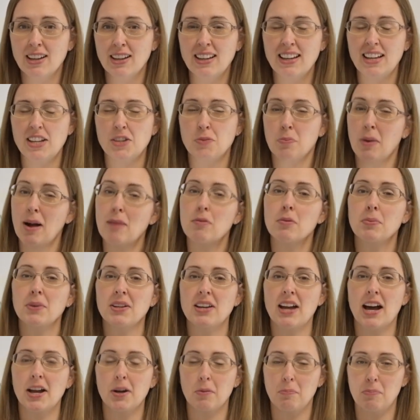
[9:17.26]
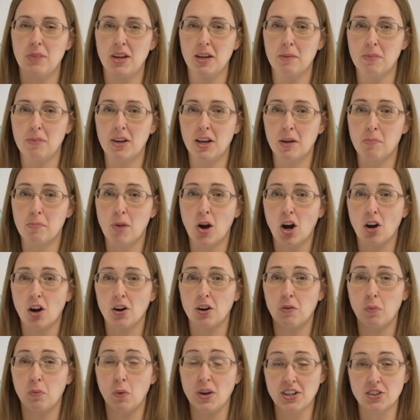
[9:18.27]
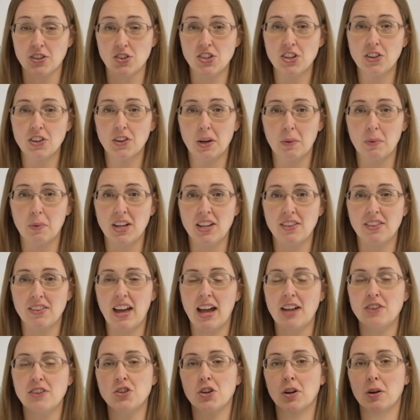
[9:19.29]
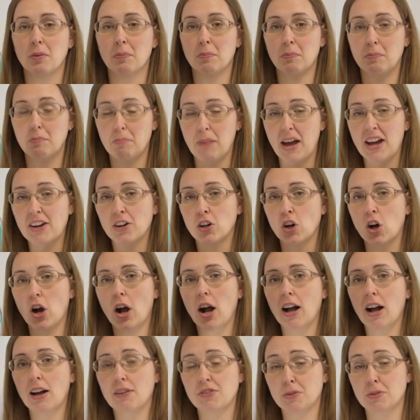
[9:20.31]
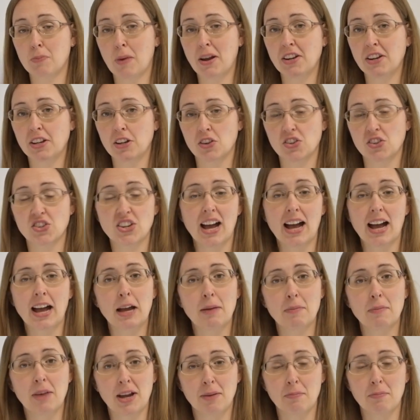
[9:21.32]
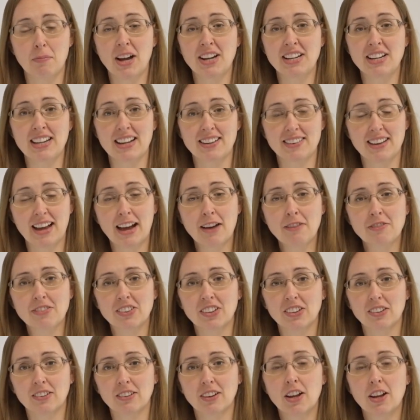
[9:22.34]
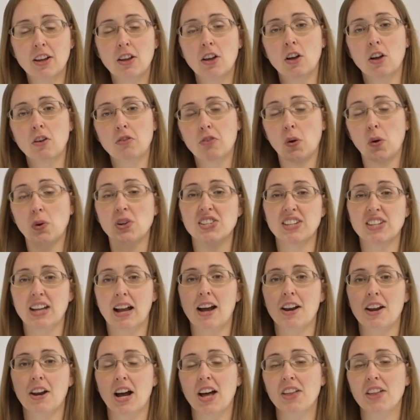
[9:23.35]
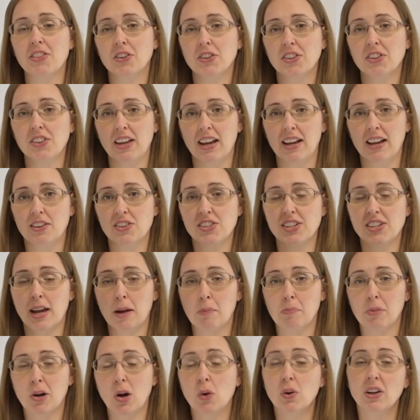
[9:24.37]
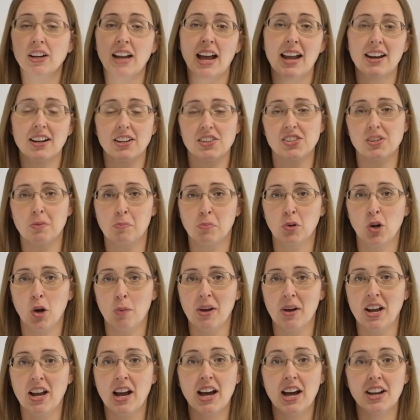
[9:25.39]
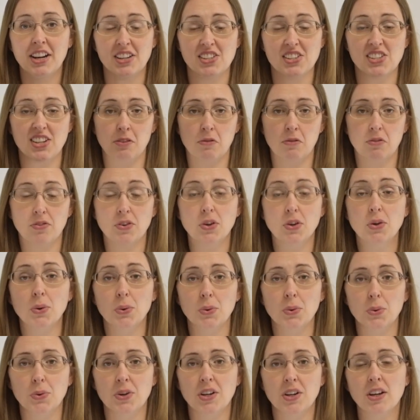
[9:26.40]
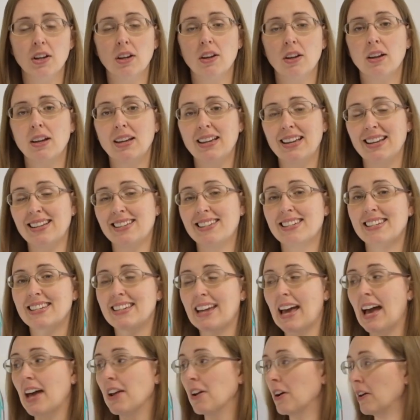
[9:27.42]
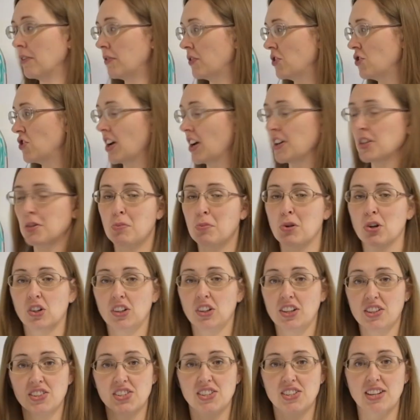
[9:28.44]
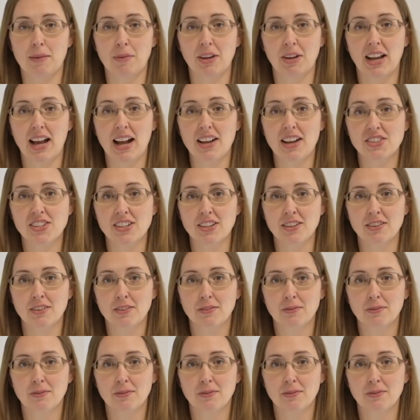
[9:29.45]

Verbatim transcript: it's probably not a big, big part of what you're dealing with, and you're better off spending your time and money and effort focusing on other things like prokinetics and probiotics and food instead of just purely the stomach acid.